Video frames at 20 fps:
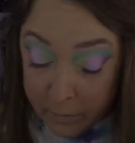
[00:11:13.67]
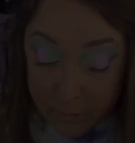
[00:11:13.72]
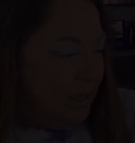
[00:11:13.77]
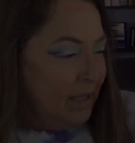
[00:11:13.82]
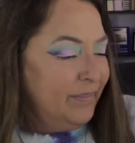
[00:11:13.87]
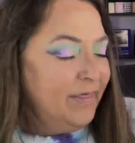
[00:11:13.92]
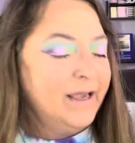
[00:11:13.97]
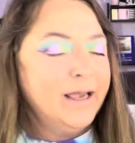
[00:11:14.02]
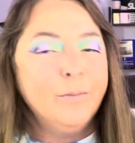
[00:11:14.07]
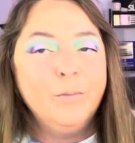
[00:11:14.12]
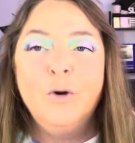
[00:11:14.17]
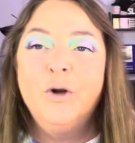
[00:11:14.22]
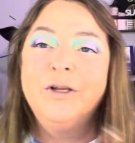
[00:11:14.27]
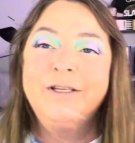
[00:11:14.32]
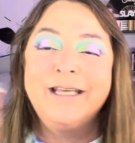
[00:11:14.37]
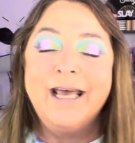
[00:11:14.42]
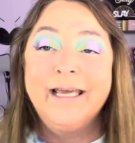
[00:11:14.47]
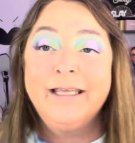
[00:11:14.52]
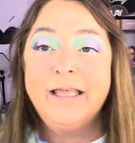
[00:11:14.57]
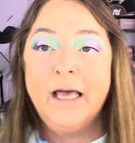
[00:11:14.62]
I think I'm going to
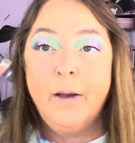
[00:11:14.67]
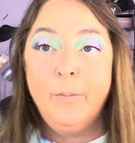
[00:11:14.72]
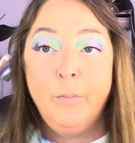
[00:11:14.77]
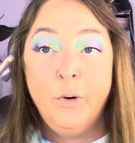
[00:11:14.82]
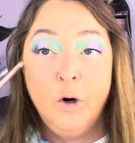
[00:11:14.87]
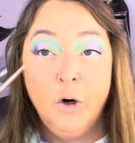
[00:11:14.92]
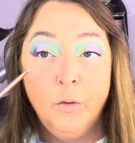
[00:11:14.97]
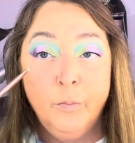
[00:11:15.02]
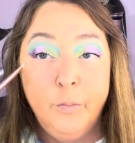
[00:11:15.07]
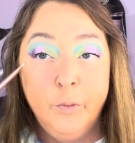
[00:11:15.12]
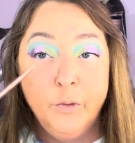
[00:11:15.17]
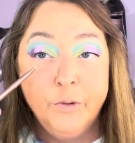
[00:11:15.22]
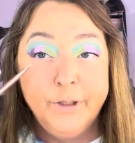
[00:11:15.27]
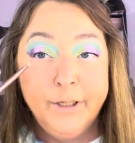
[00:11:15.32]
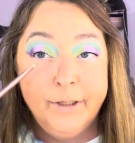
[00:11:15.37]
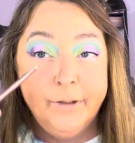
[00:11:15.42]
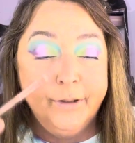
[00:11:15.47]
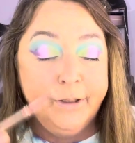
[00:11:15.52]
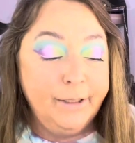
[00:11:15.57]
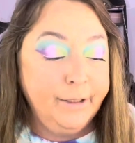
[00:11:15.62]
take that purple
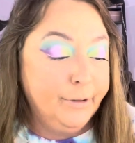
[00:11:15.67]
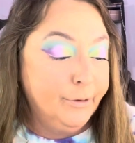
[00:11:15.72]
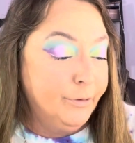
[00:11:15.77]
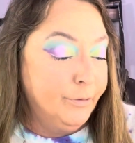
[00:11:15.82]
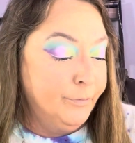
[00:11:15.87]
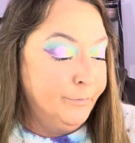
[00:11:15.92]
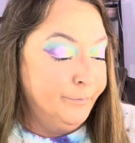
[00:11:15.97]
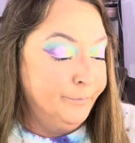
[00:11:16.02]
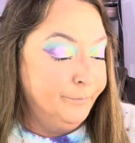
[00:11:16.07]
down here.